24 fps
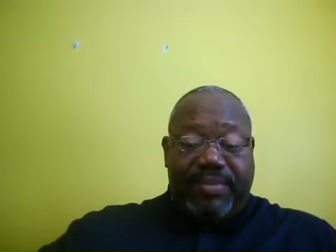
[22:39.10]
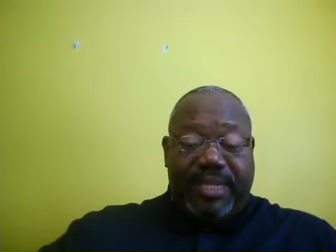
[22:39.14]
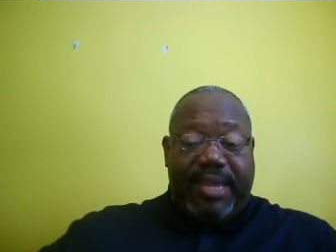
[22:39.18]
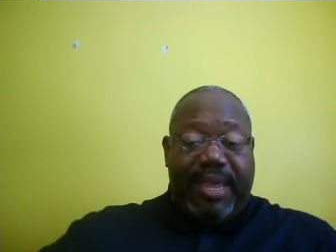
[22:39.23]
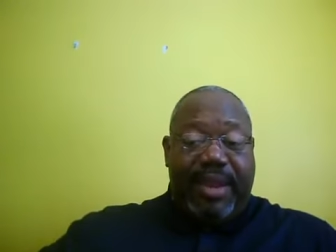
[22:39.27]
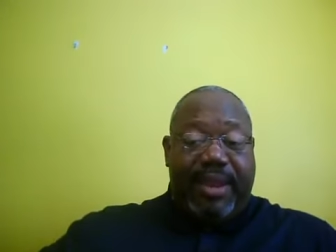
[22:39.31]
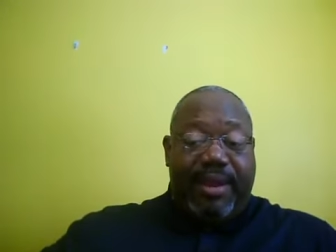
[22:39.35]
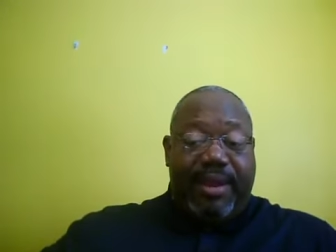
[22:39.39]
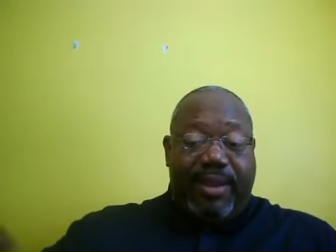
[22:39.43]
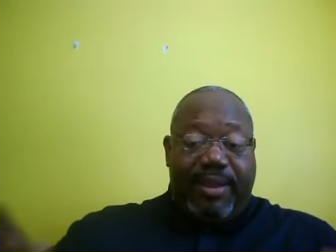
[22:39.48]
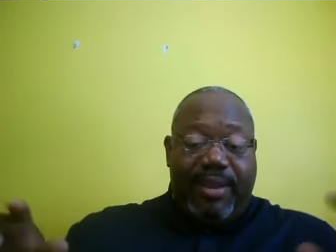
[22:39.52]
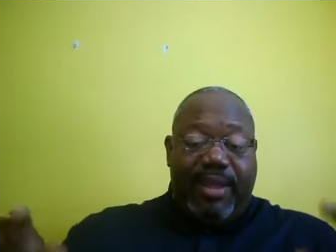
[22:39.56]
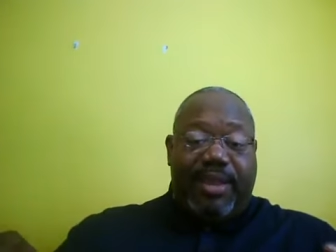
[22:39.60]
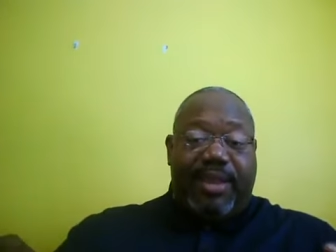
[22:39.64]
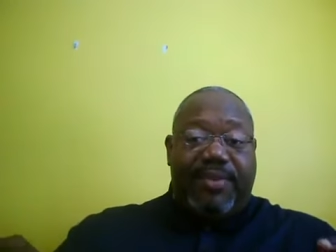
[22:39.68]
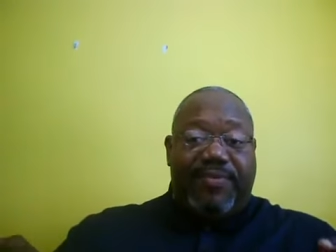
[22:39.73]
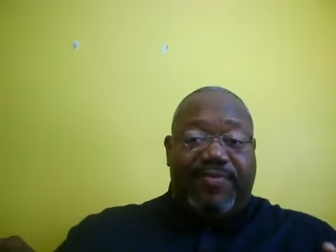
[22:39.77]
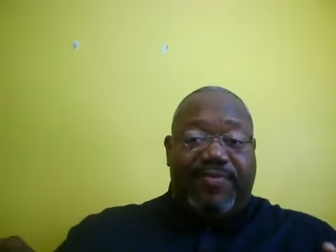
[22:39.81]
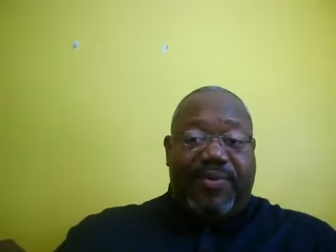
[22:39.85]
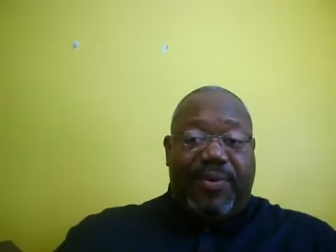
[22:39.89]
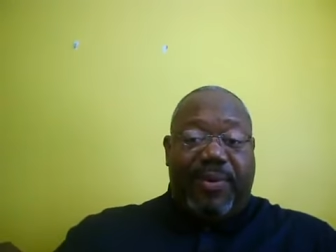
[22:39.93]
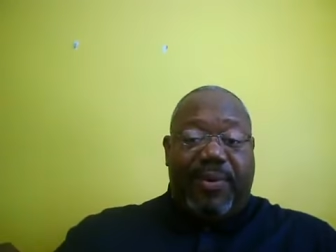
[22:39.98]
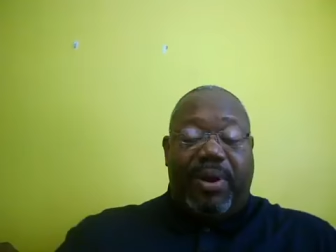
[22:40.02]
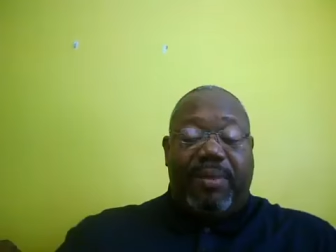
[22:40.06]
Okay, they're
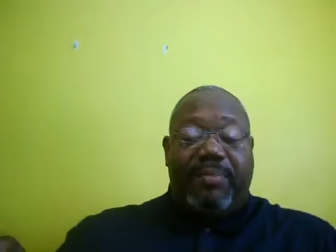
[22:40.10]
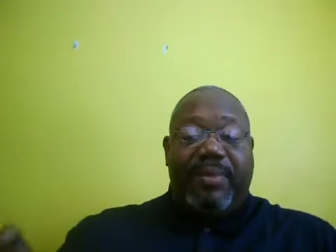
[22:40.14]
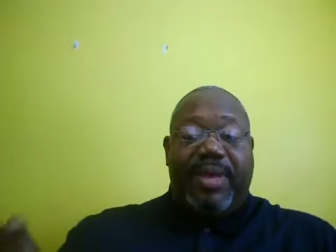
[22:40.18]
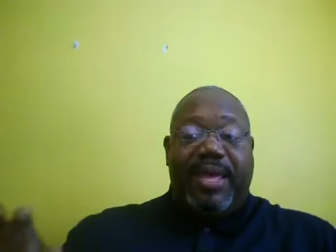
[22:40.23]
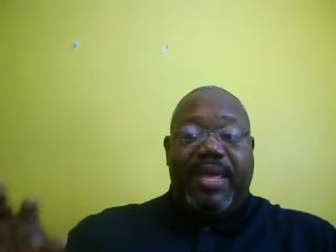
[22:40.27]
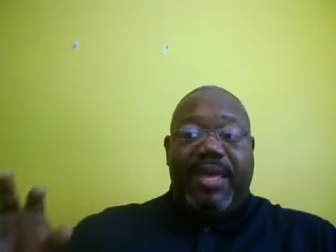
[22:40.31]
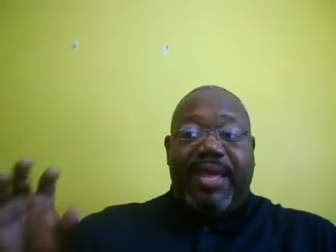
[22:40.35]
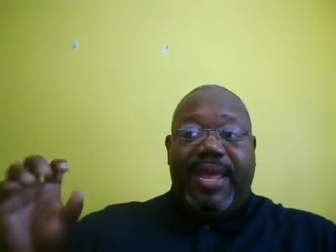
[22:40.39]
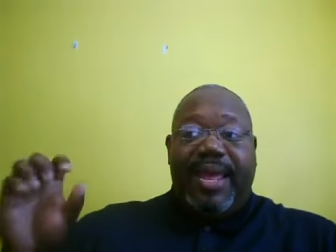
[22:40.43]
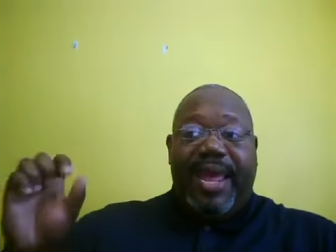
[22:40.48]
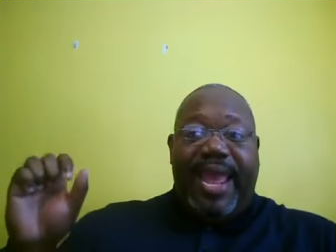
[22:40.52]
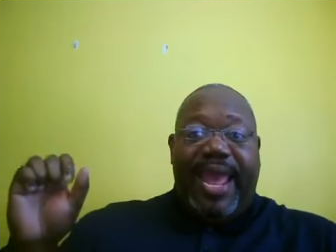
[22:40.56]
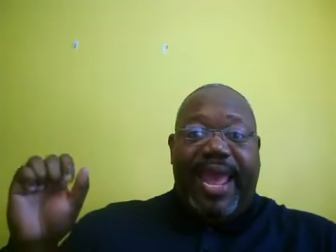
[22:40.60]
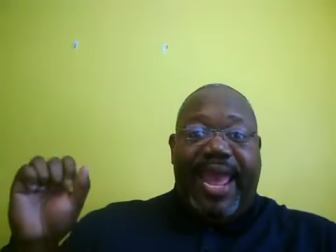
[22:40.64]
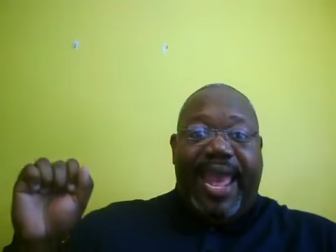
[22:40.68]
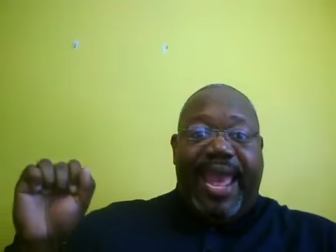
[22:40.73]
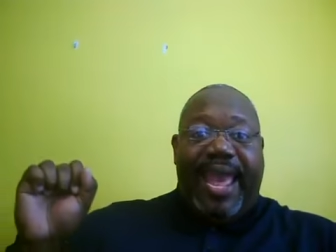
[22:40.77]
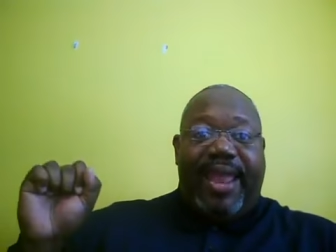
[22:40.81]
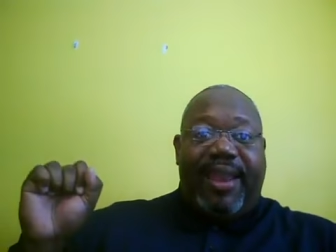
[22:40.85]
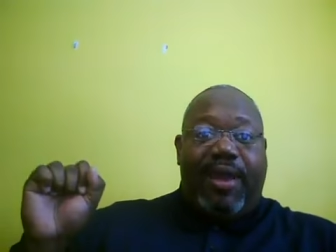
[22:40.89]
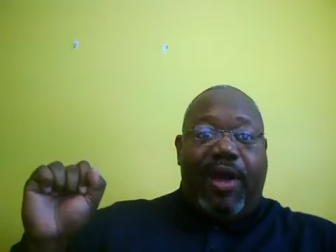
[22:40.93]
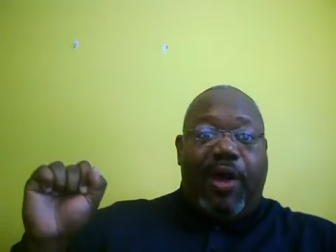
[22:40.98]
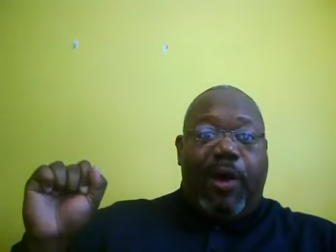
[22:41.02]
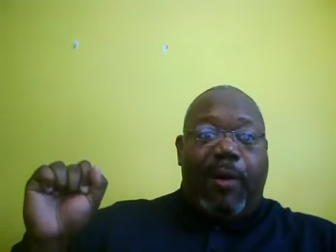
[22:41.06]
looking for him,
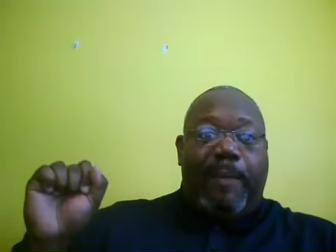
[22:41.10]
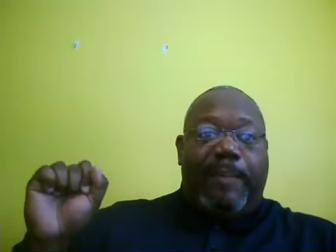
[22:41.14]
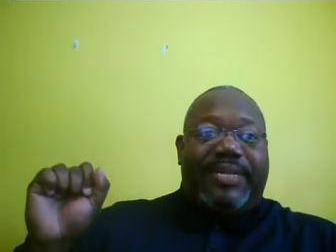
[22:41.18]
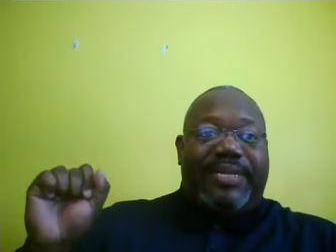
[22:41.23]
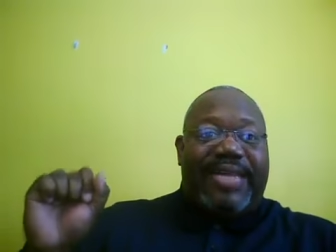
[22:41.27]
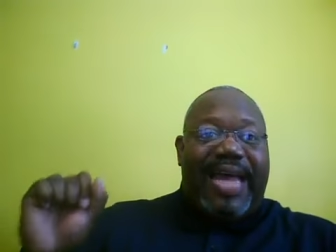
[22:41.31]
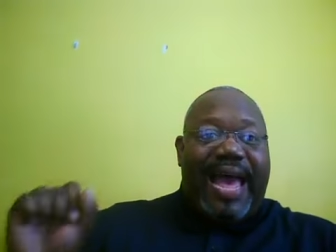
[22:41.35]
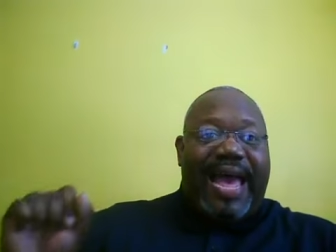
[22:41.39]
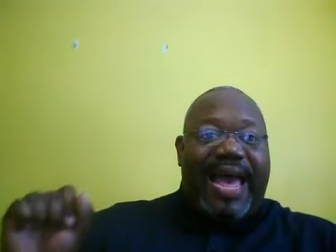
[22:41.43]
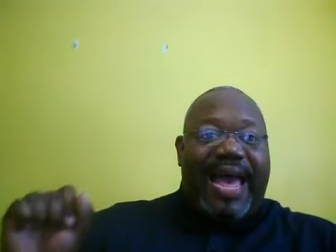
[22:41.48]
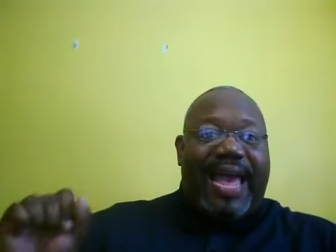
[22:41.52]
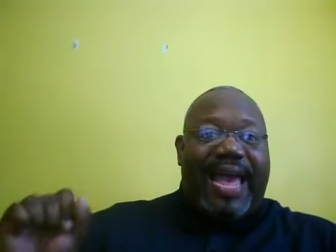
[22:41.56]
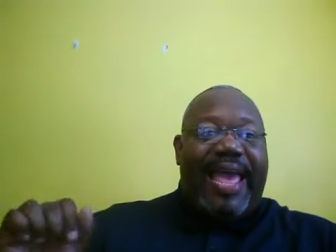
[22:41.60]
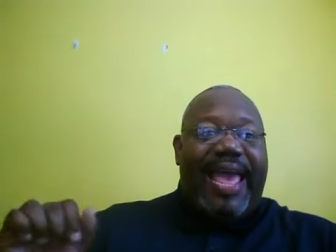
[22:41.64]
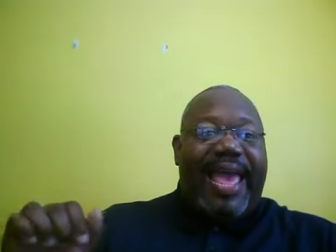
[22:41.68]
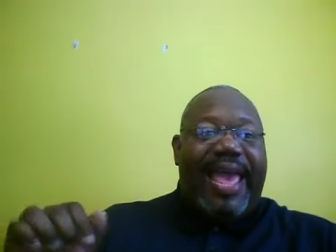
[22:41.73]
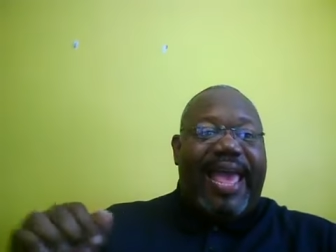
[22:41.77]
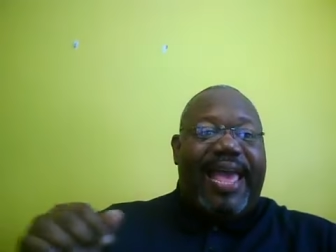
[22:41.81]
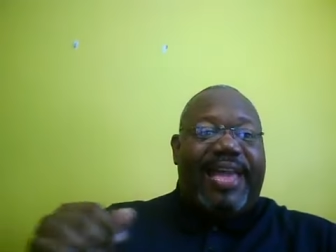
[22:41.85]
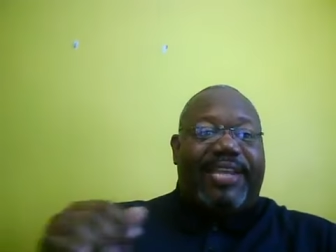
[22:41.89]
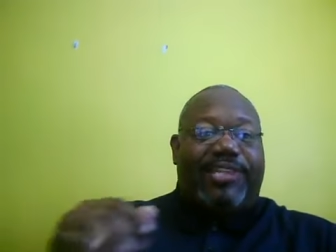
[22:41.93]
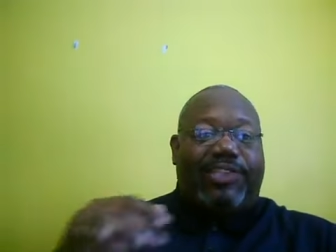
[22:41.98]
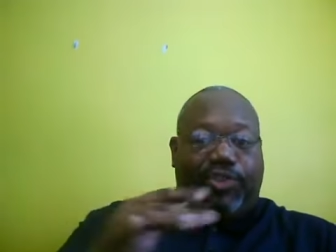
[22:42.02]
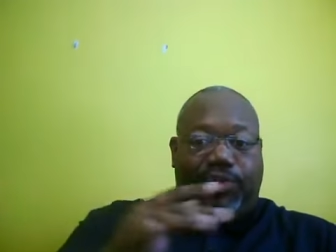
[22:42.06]
and Obadiah
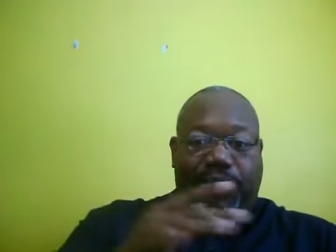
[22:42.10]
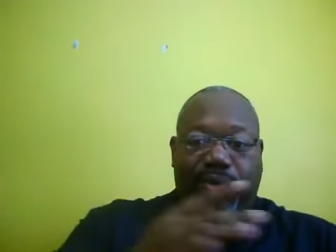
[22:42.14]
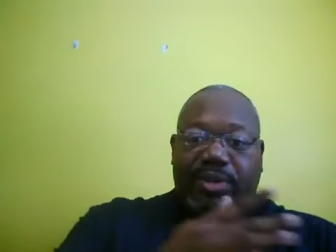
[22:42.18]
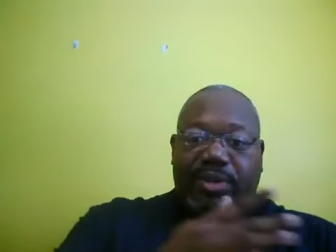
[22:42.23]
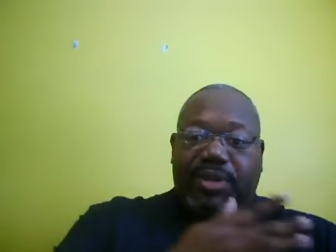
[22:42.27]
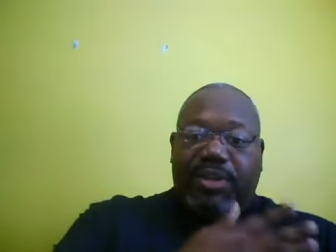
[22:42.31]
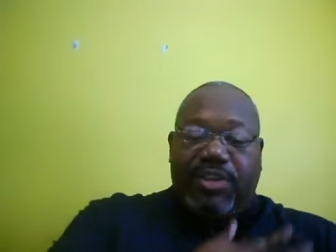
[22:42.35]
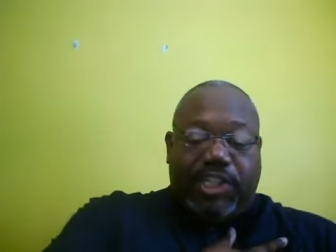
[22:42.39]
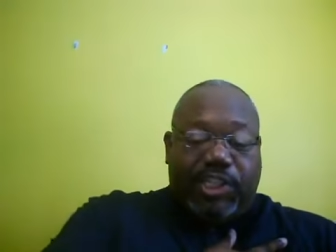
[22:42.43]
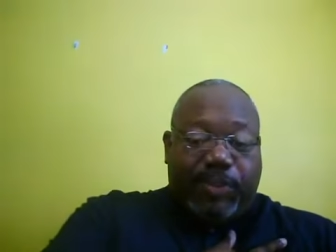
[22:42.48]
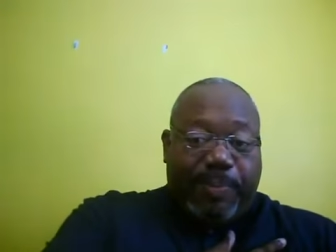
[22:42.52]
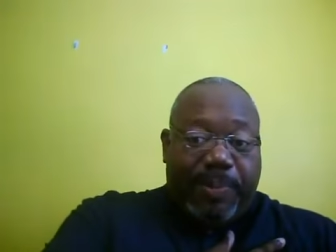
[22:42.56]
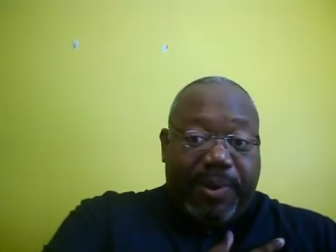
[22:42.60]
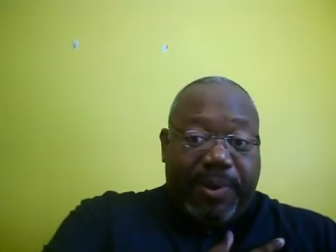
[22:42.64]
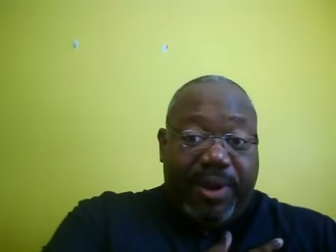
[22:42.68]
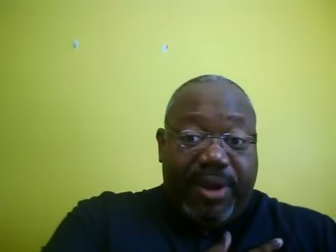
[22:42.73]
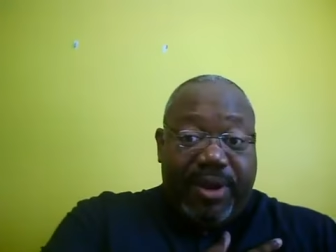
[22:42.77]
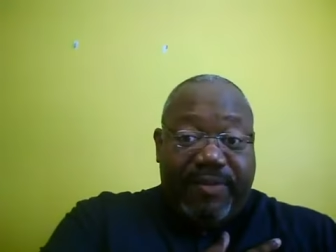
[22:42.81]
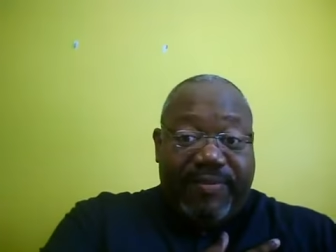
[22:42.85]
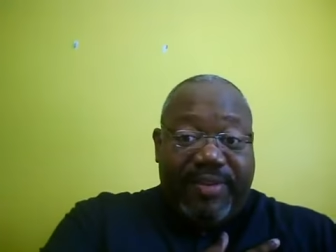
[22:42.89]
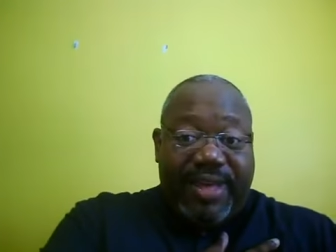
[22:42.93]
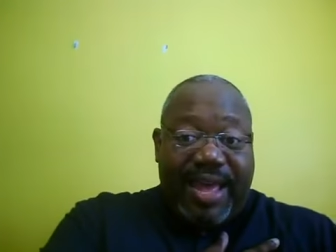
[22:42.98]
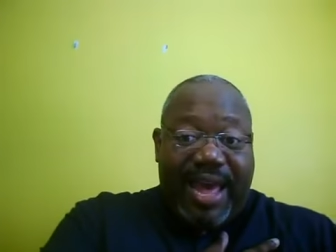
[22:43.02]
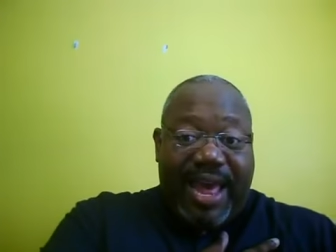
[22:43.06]
has truly the
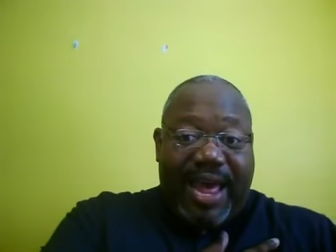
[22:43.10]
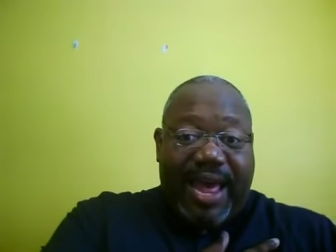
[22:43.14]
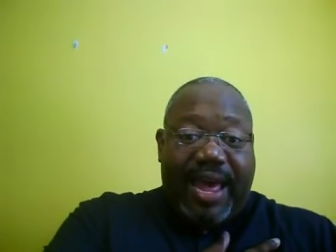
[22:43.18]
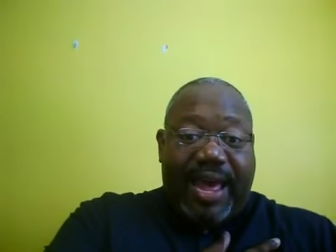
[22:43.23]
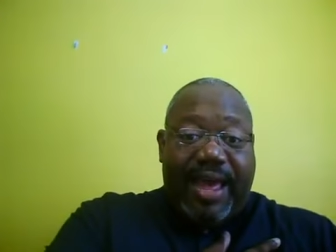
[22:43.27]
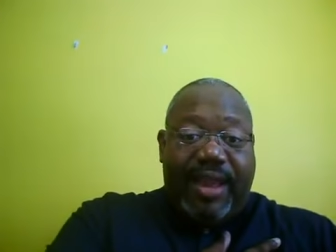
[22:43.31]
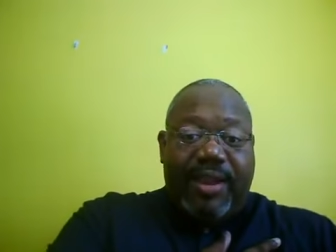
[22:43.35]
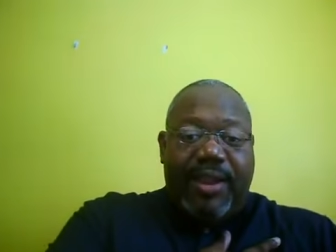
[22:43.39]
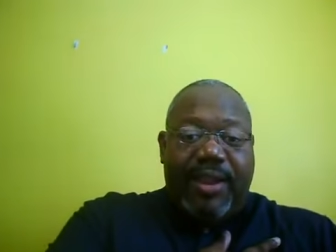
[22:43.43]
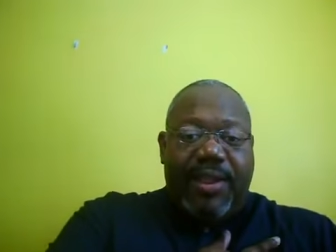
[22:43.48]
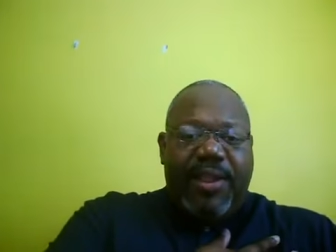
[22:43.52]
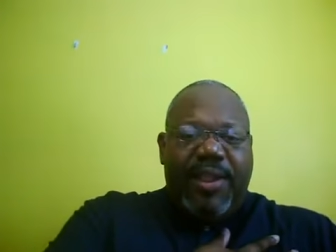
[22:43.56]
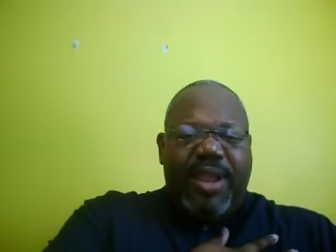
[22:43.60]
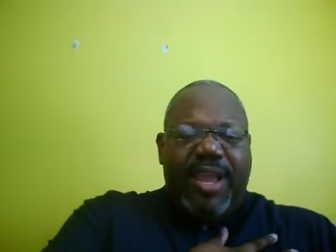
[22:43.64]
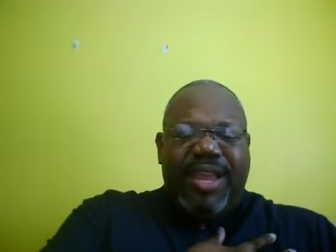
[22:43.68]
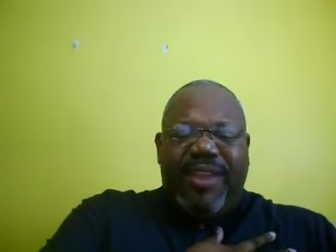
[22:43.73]
spirit of God